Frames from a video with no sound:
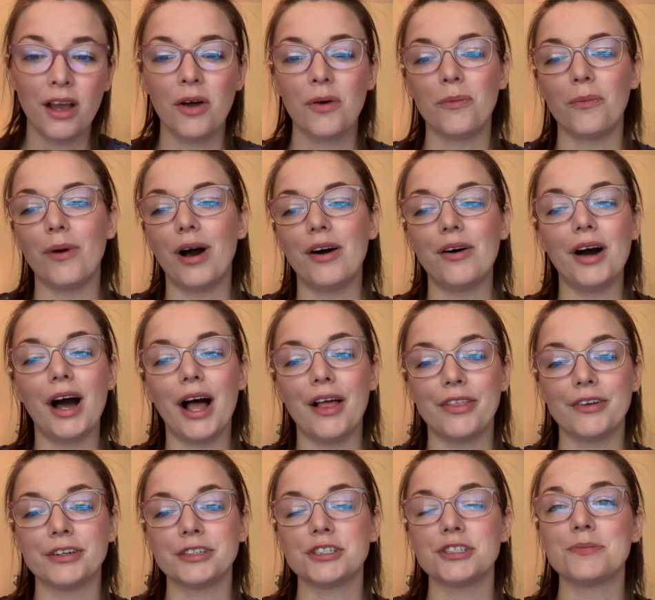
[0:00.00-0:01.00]
while
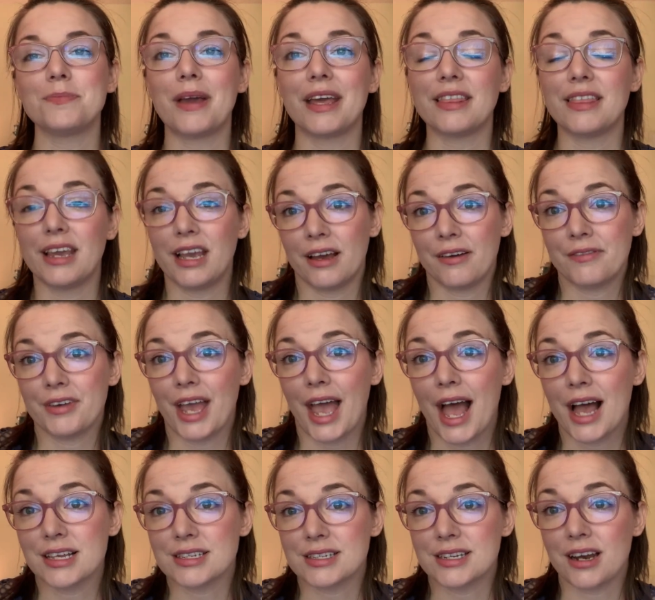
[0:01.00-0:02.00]
others may think of it
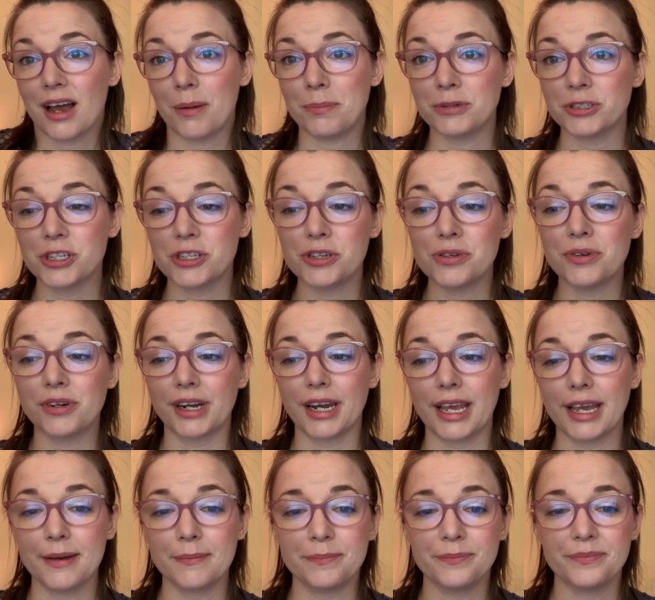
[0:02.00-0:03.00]
as an
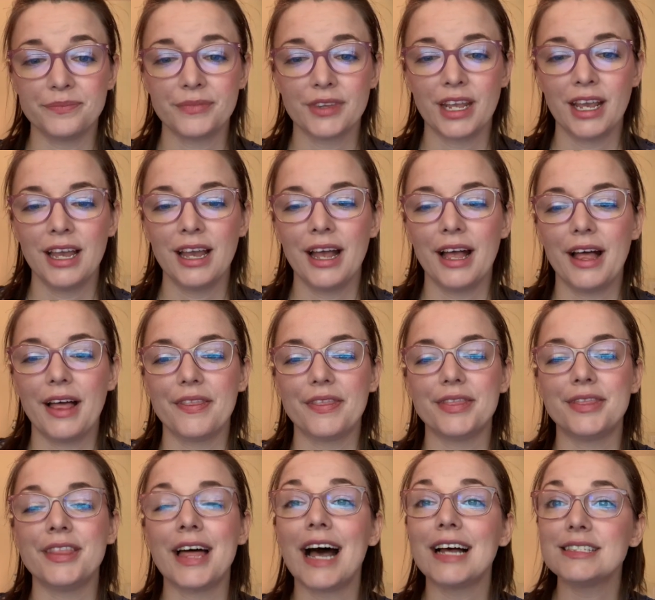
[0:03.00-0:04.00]
opportunity.
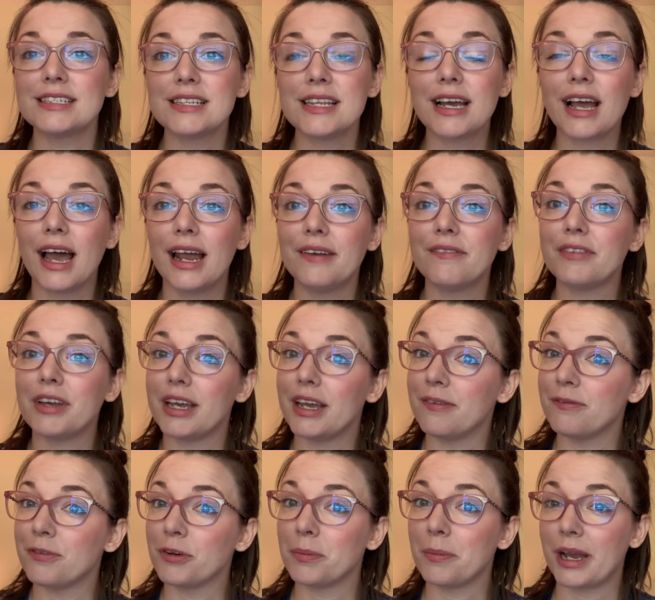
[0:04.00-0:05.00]
That's the kind of
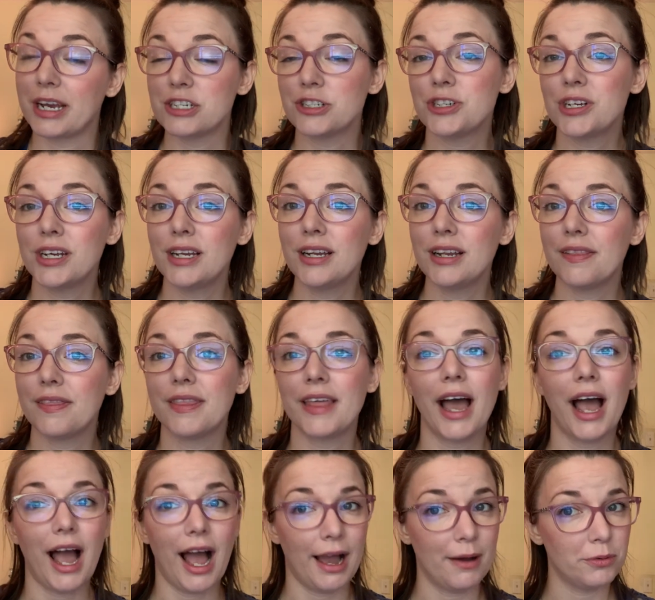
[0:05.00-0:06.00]
information
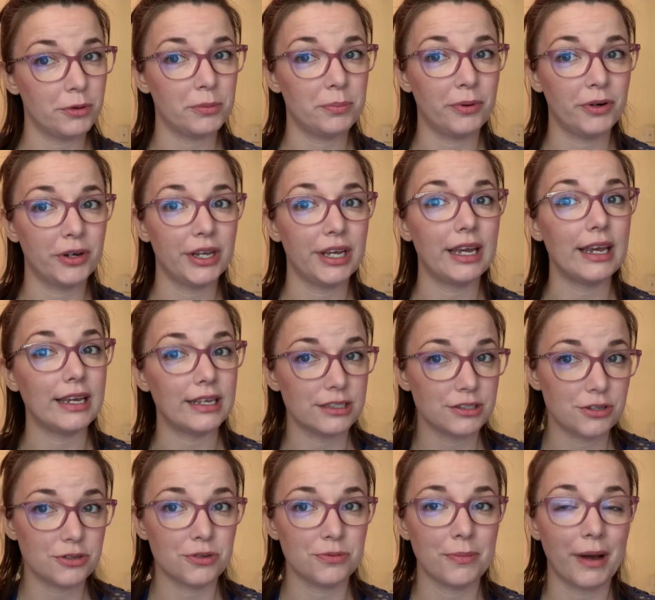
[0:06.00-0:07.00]
that I would put
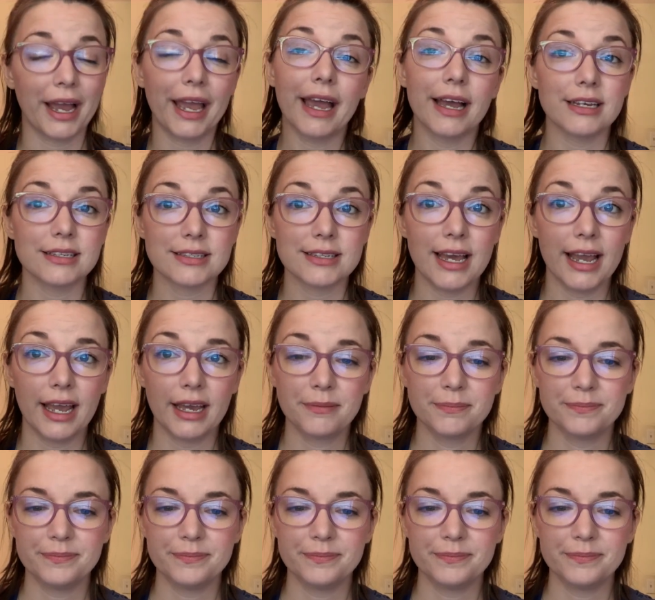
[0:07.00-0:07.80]
into my essay.